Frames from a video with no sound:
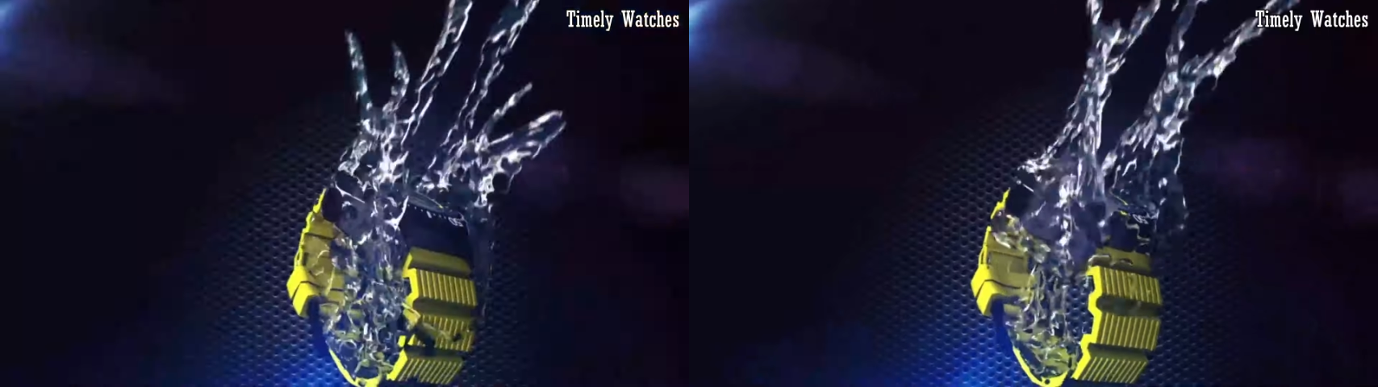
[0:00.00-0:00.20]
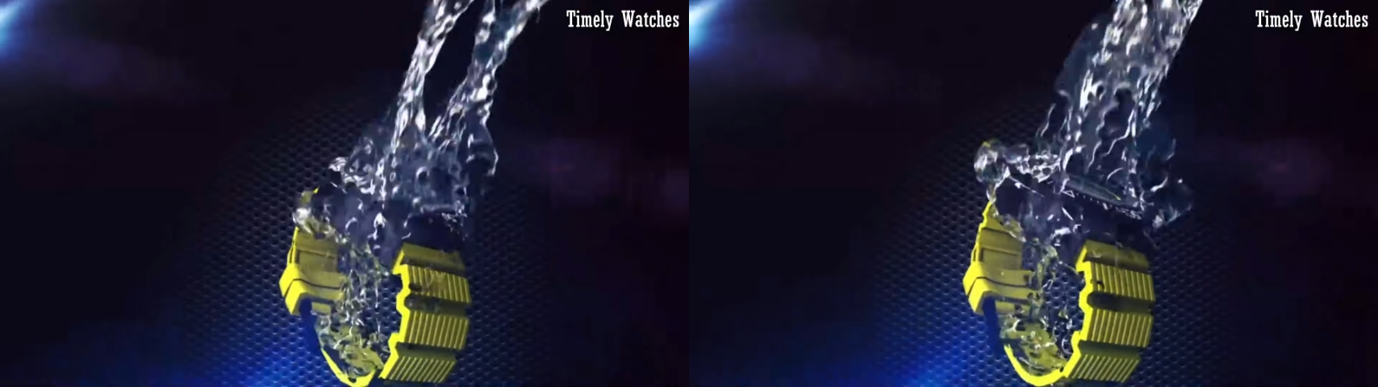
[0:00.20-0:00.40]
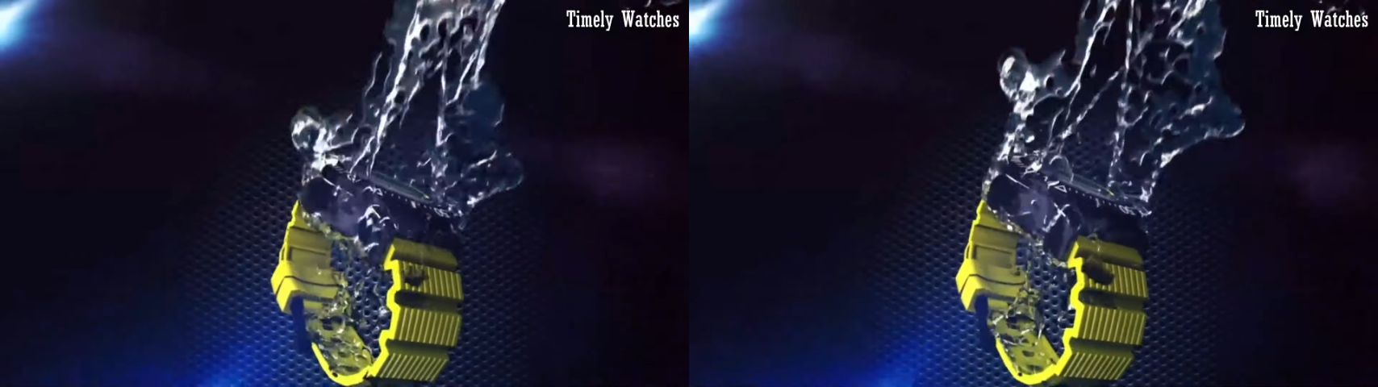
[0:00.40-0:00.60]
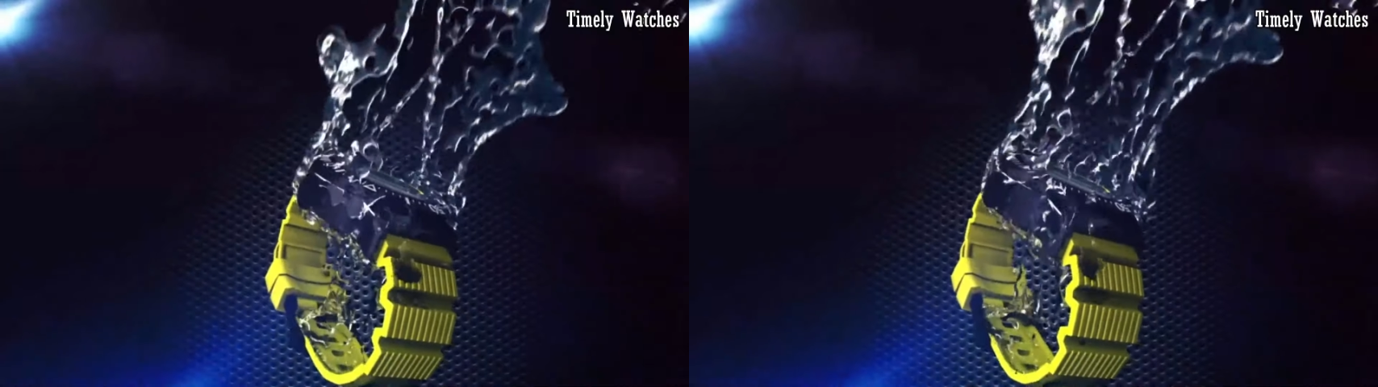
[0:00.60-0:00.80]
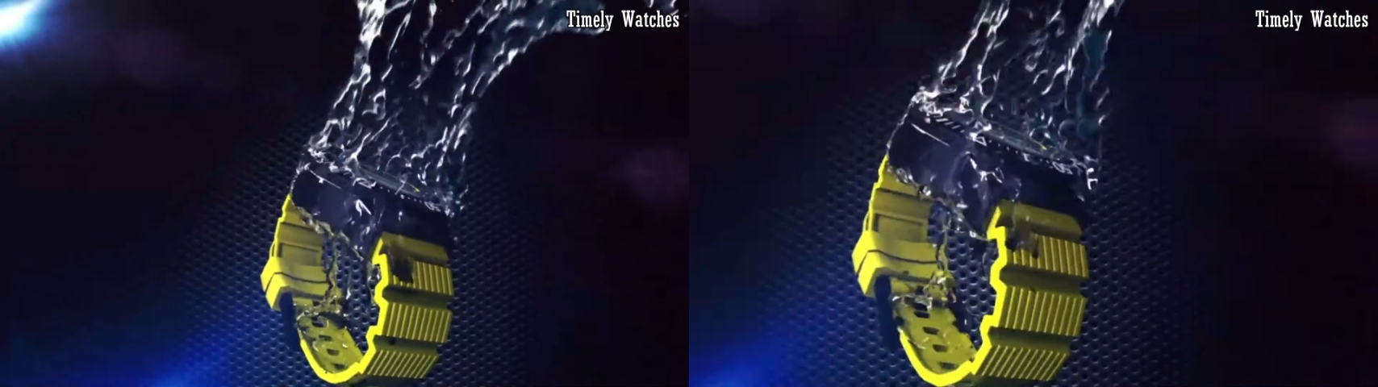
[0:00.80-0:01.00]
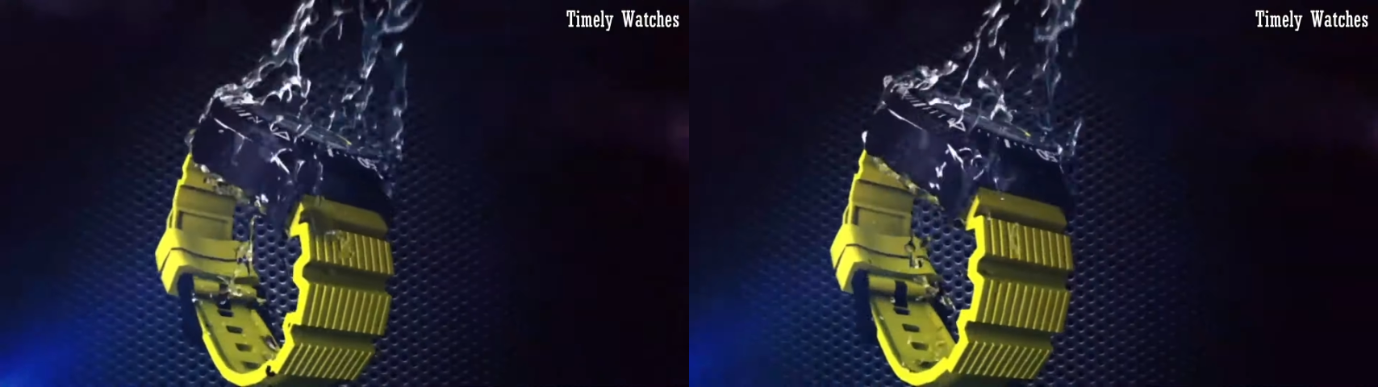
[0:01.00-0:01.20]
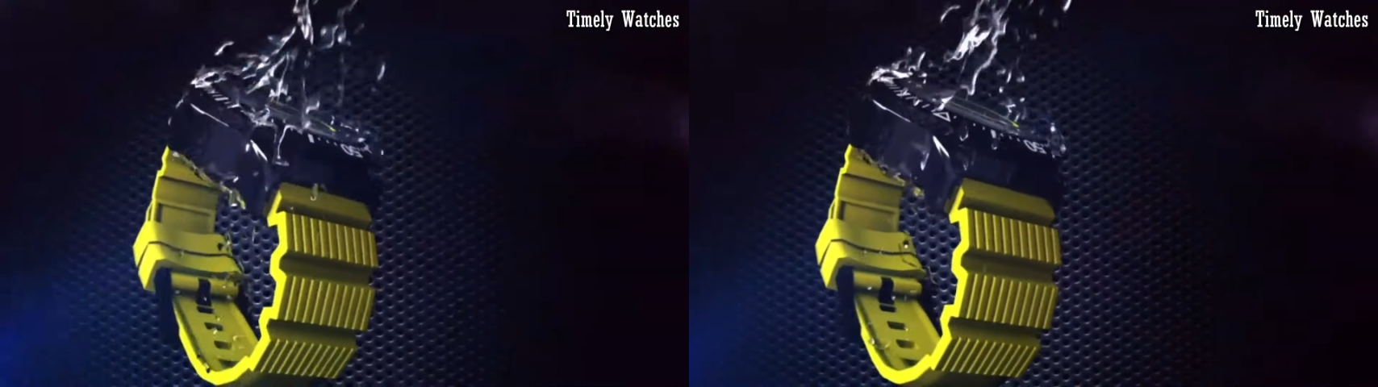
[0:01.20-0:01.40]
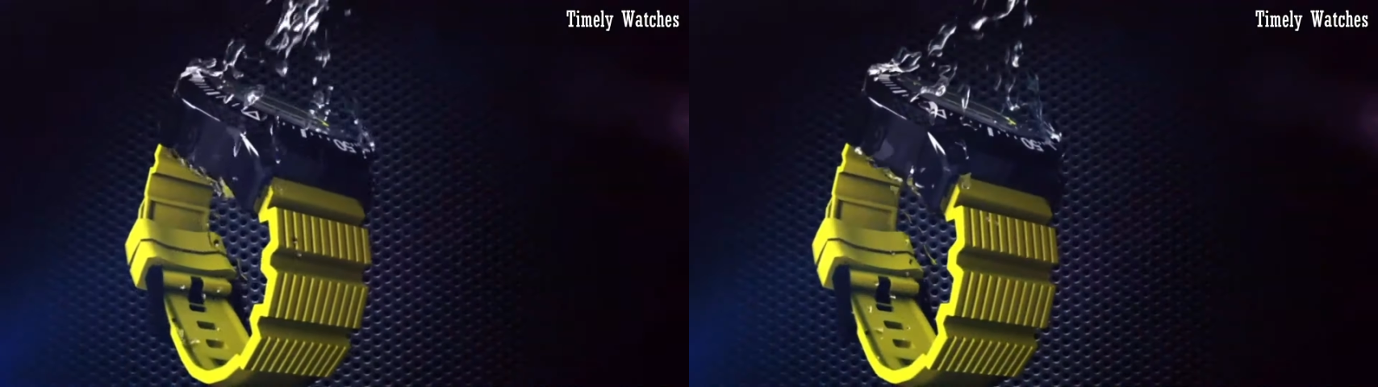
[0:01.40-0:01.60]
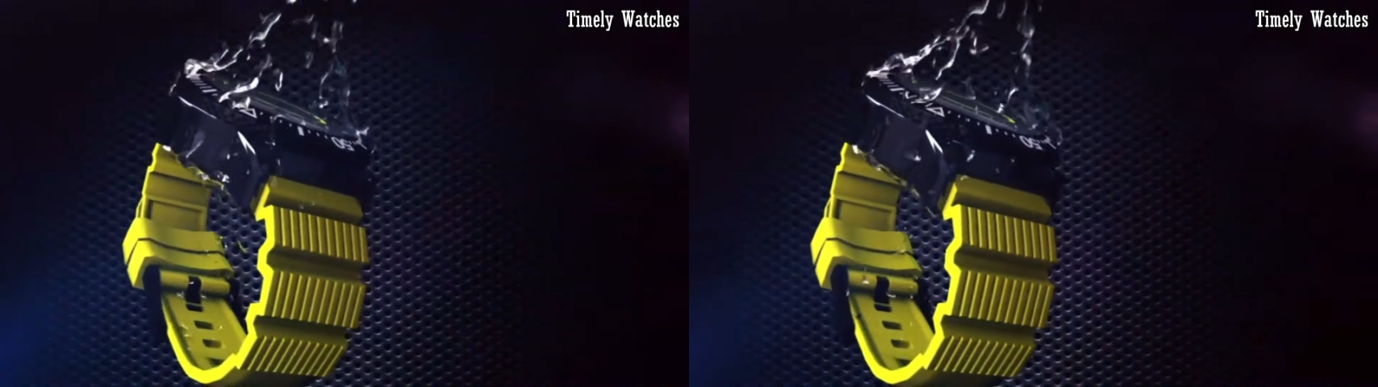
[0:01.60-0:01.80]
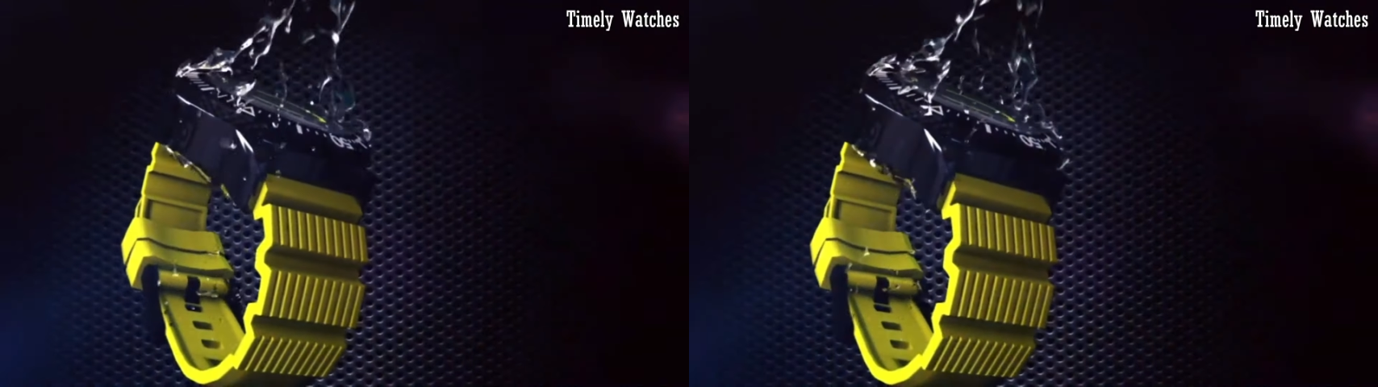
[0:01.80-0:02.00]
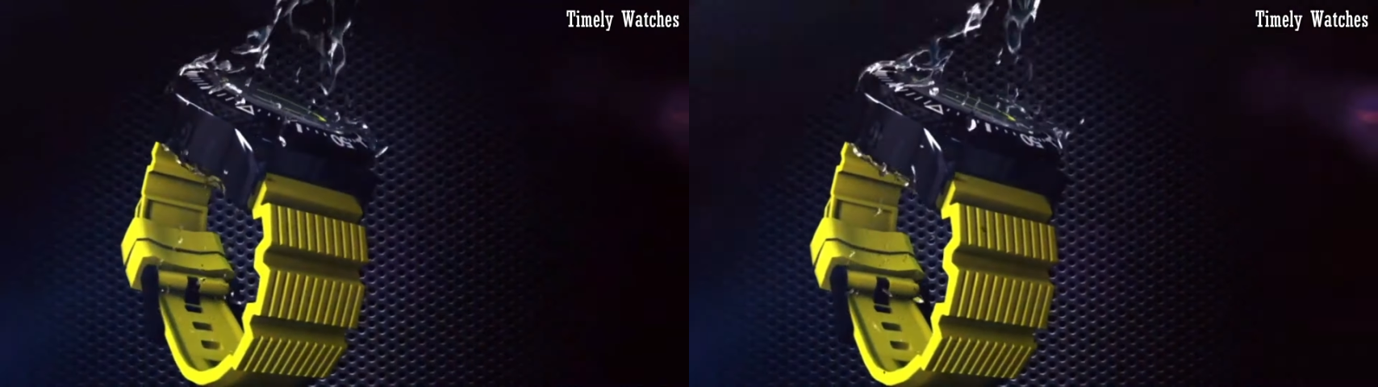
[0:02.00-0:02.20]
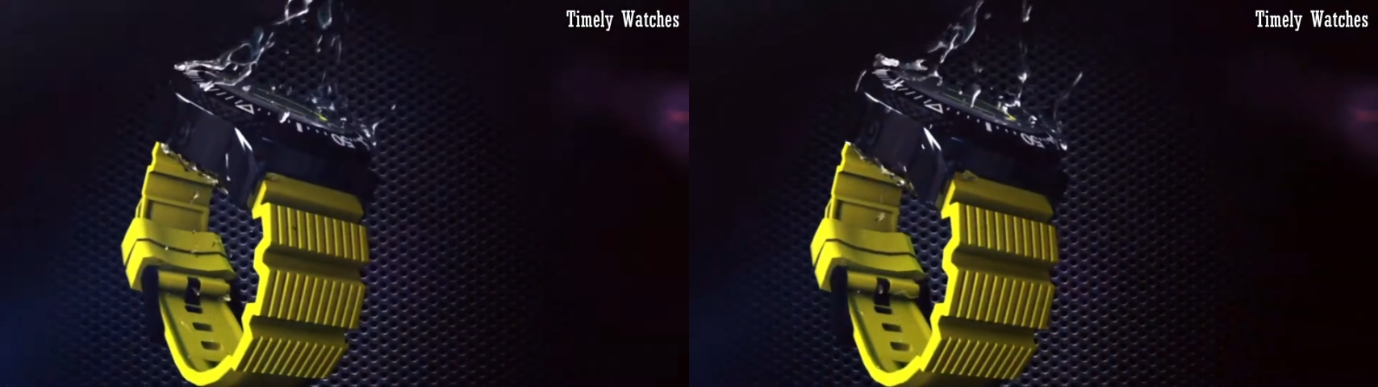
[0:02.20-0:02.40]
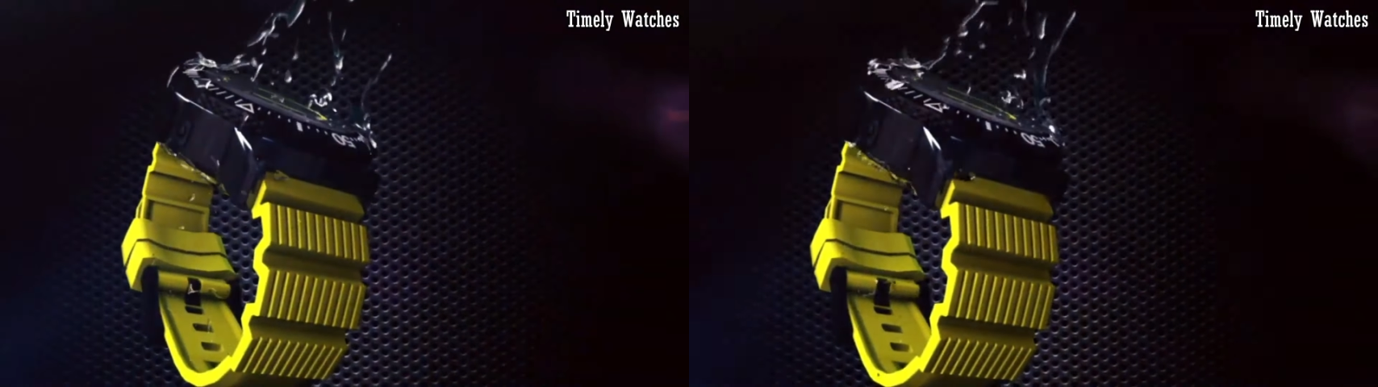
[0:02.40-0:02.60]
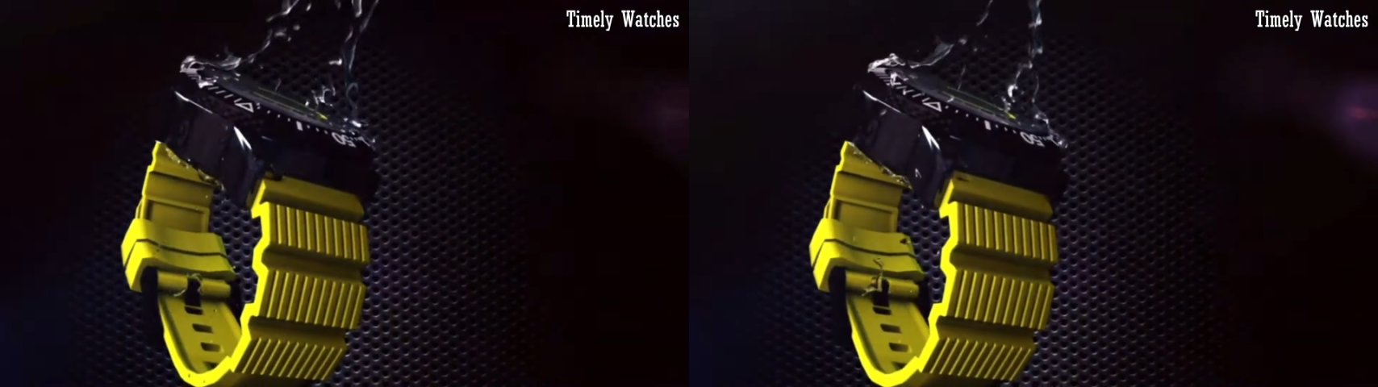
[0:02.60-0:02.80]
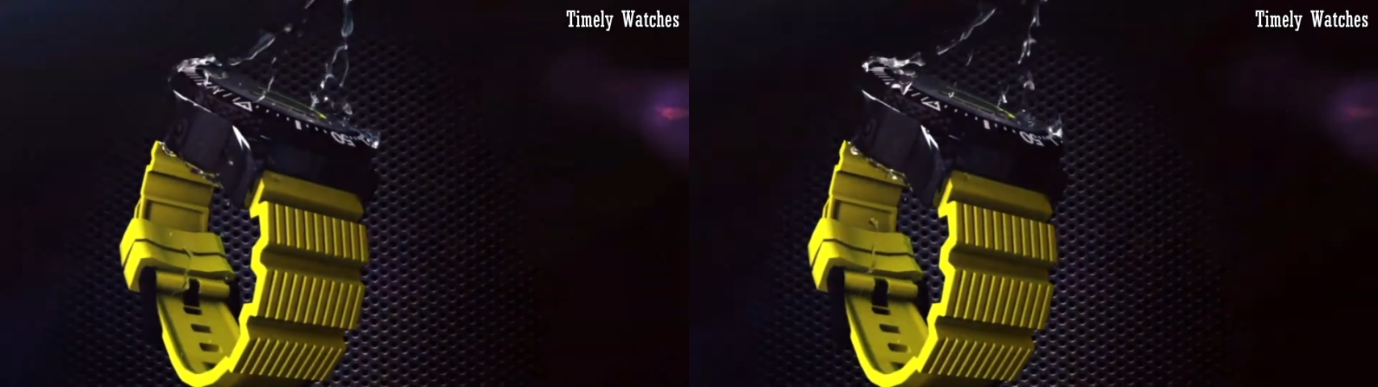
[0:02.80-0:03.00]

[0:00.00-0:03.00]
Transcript: Nobody's mouth can be seen.